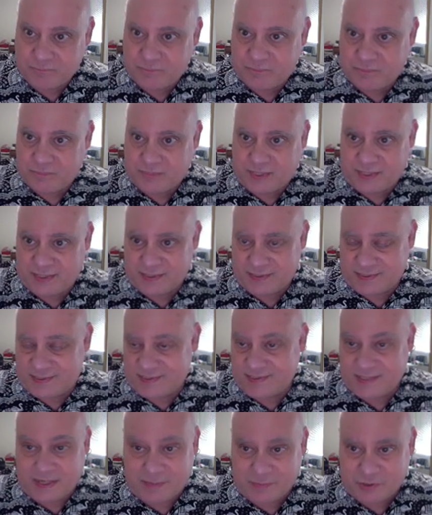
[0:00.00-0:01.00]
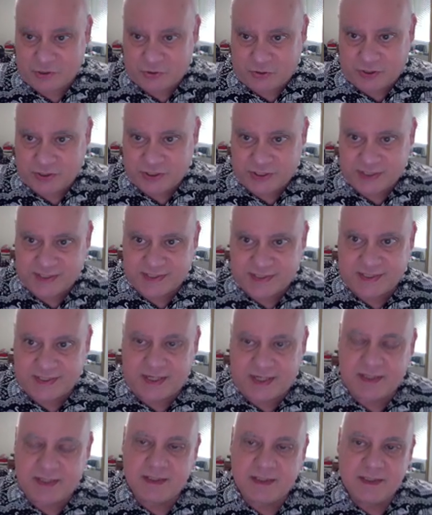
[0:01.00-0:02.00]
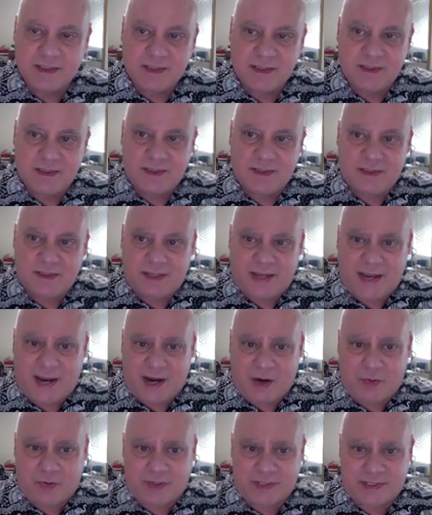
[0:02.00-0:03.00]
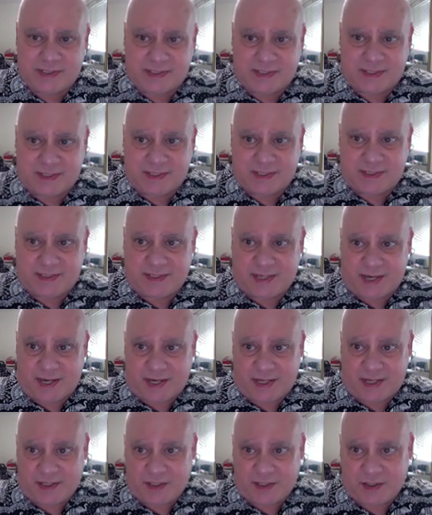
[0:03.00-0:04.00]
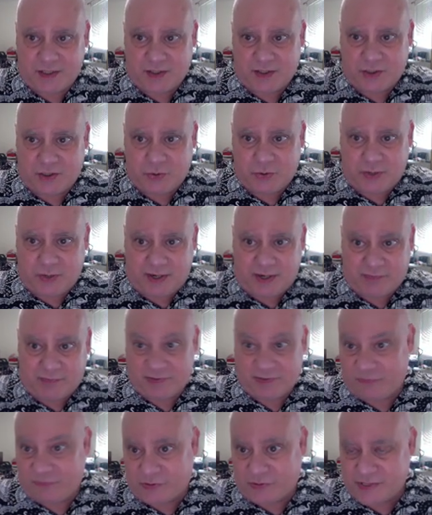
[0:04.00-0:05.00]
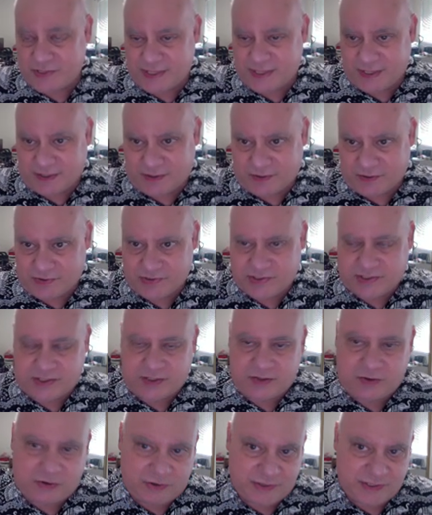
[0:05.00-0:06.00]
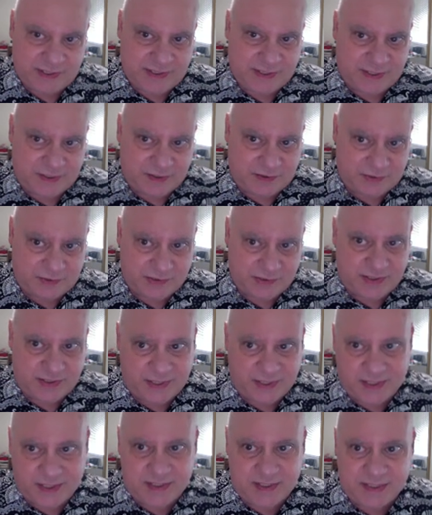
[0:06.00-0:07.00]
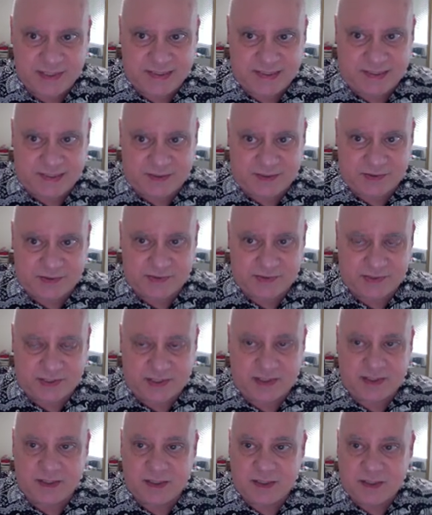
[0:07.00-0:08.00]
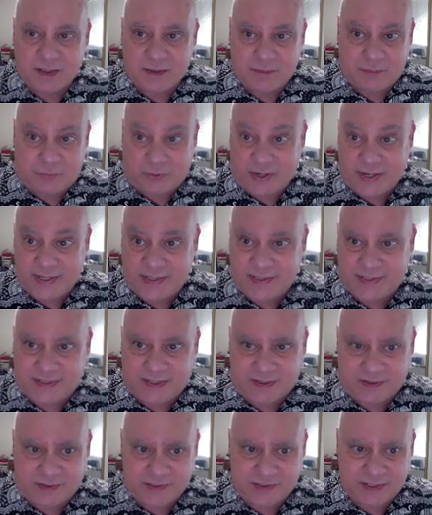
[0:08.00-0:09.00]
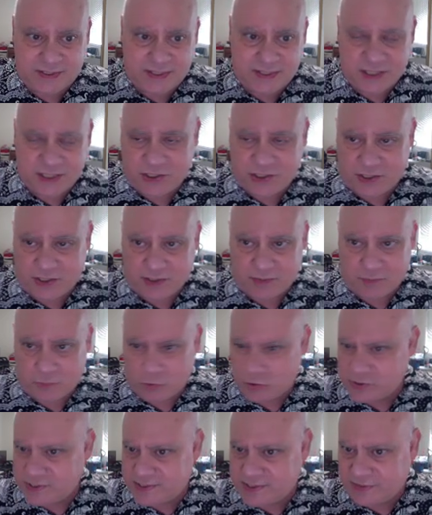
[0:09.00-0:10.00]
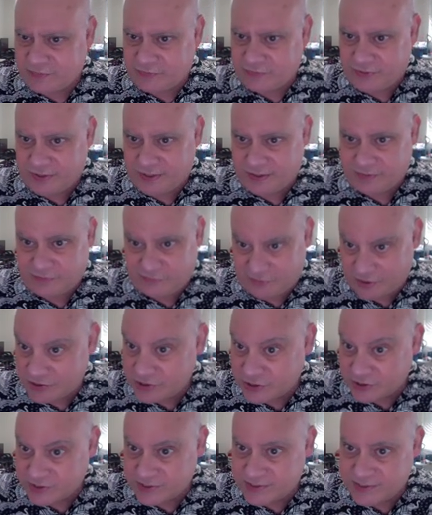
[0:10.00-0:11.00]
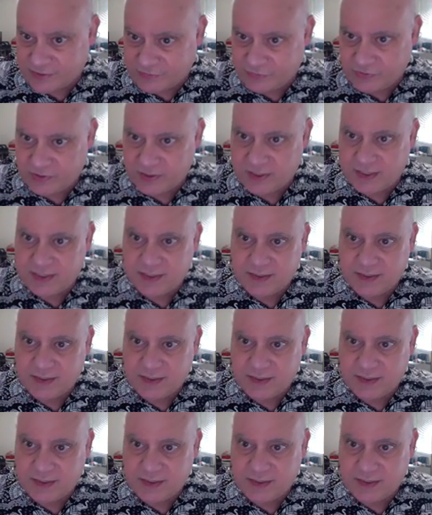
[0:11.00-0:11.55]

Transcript: that is the same instruction set, how is it that you have liver cells and heart cells and kidney cells and brain cells, and each of them looks different and functions differently?